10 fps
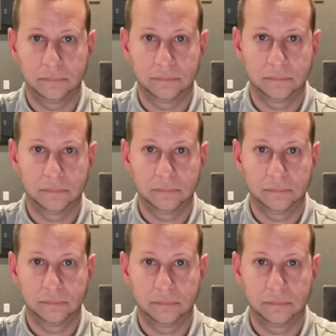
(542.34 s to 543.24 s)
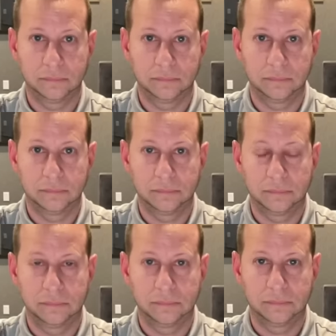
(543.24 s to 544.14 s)

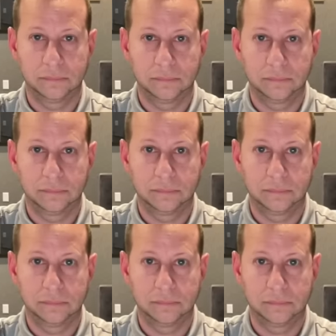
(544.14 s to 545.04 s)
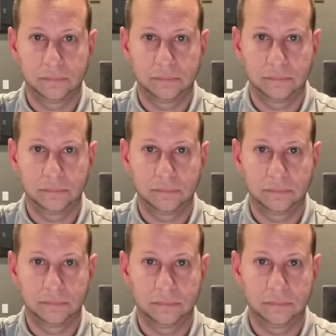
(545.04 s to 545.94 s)

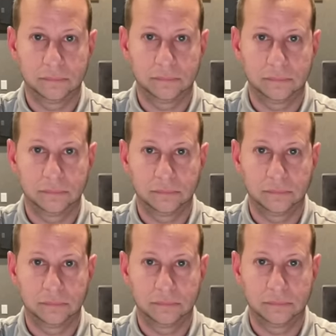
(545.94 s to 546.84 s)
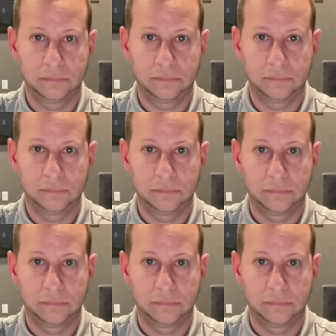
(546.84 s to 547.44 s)
(not speaking)